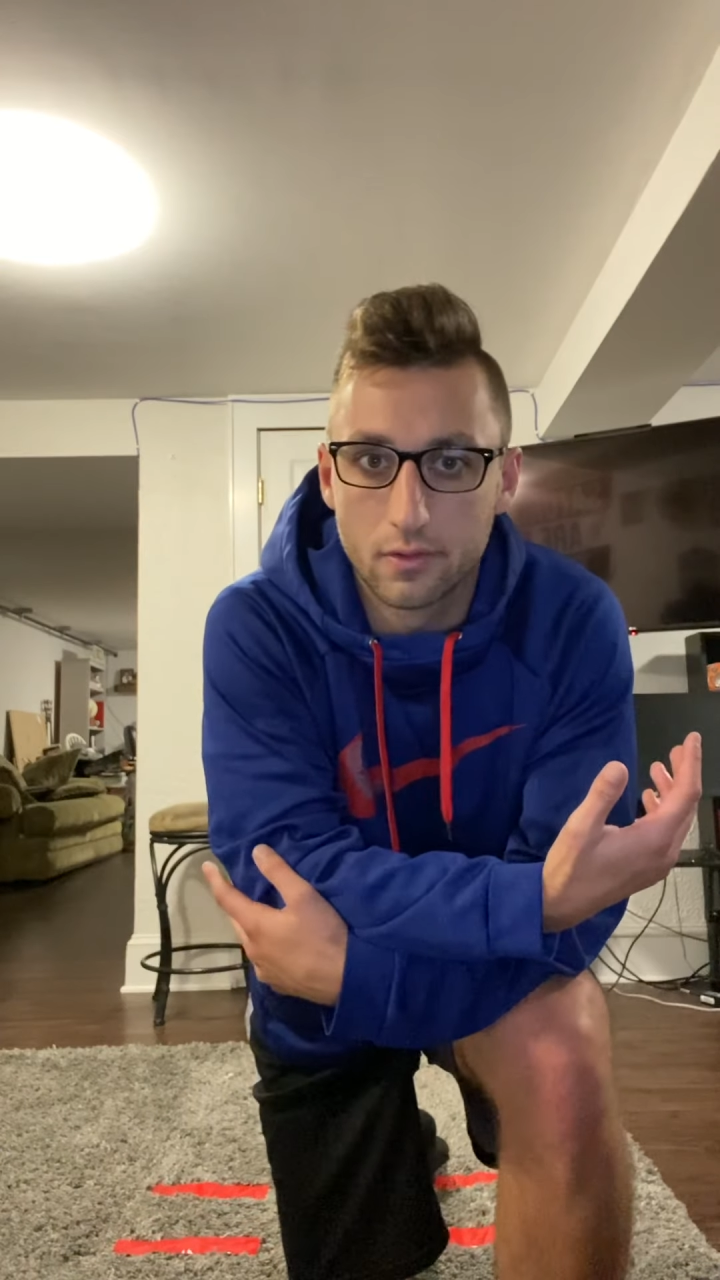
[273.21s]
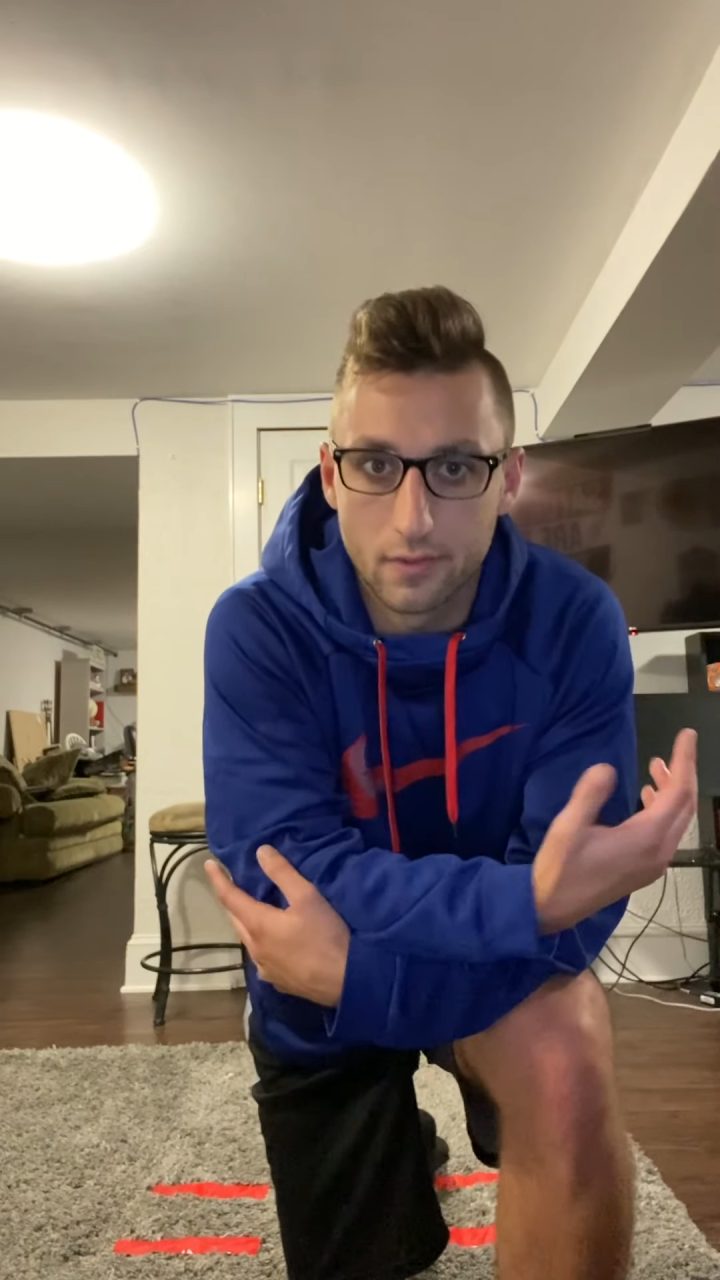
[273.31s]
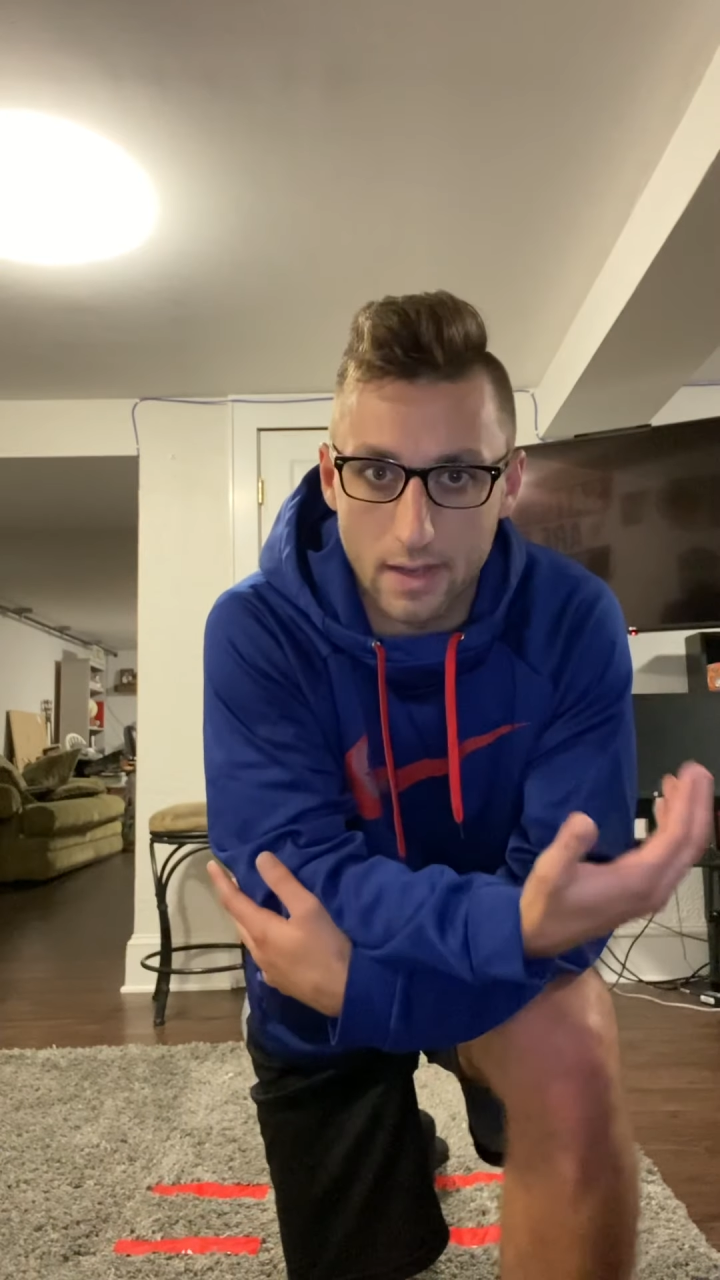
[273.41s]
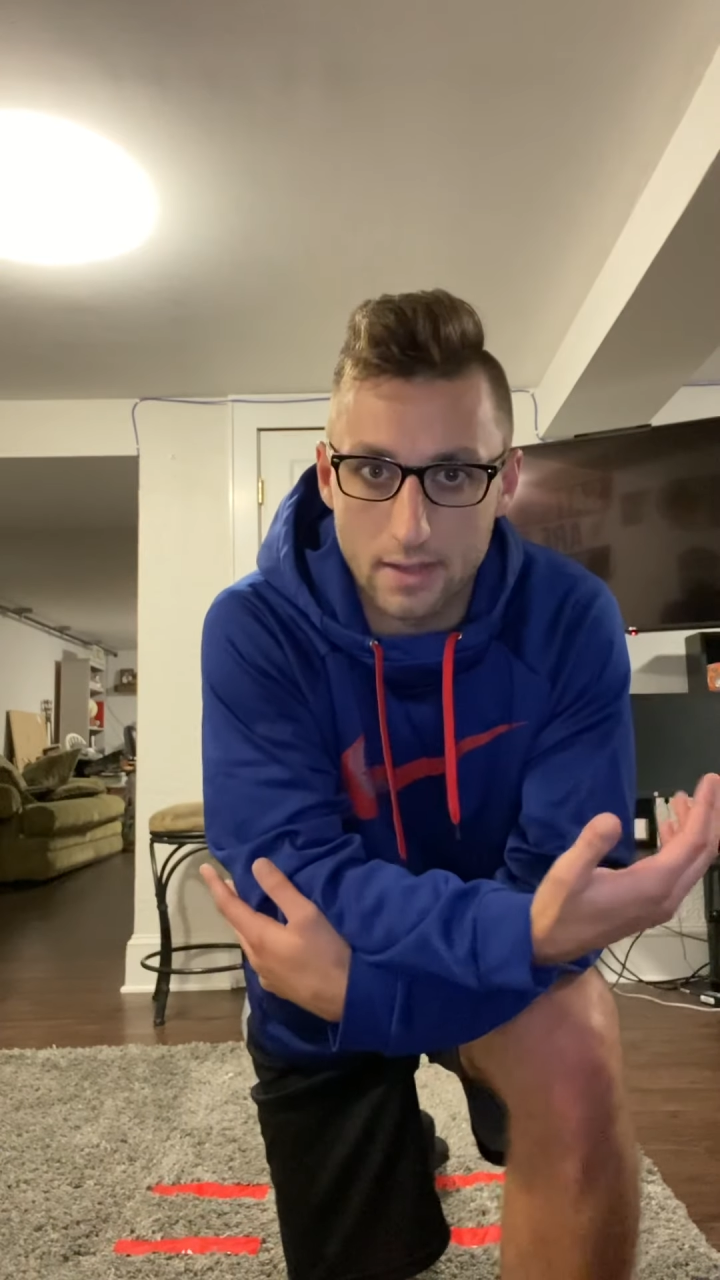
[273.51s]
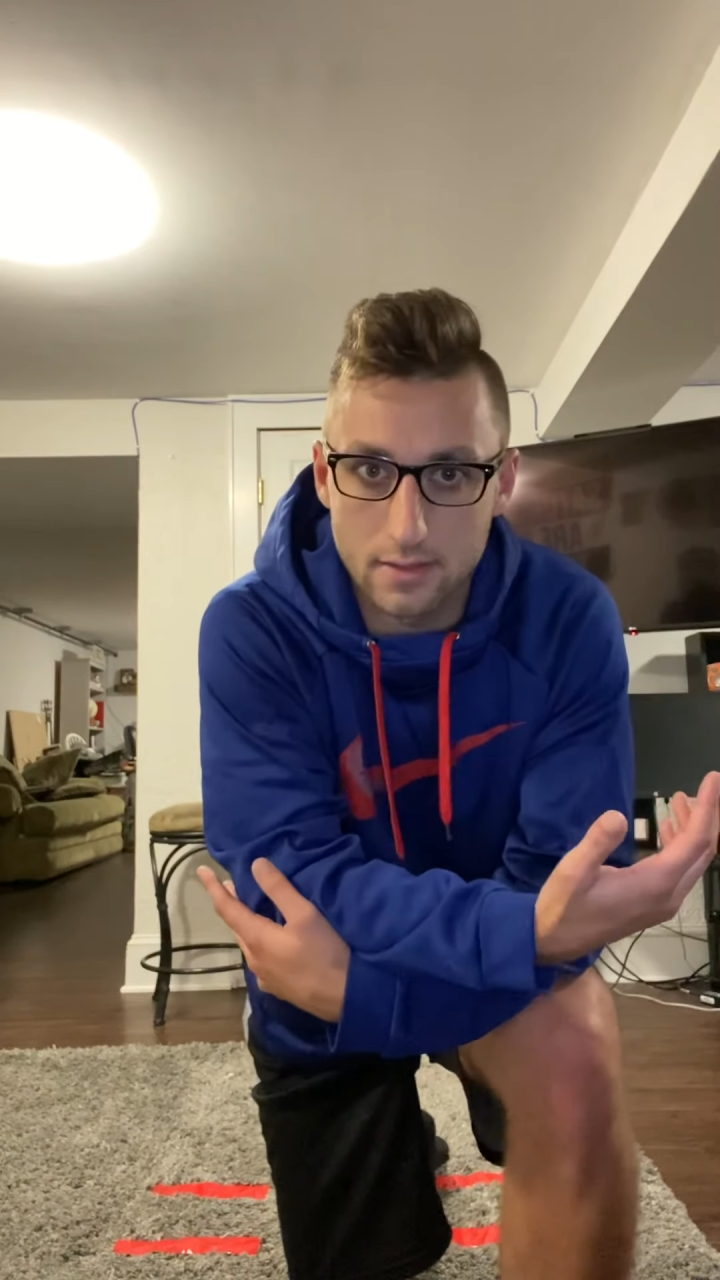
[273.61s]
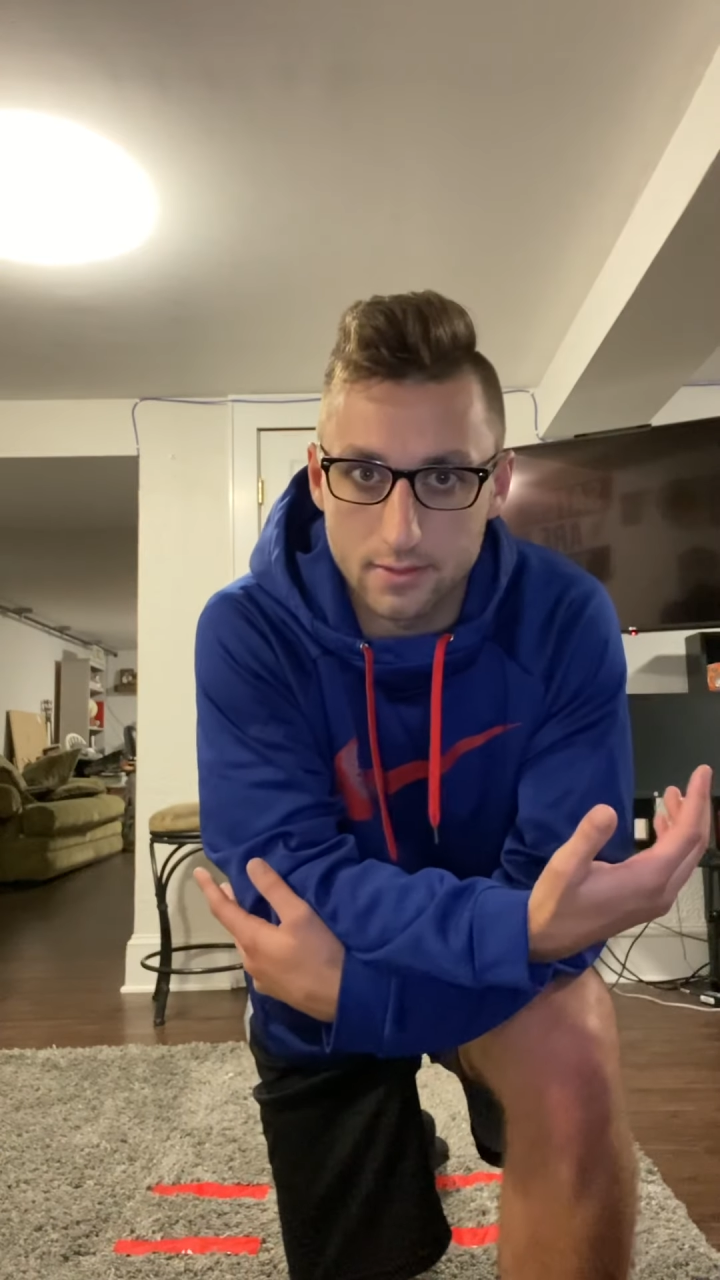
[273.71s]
as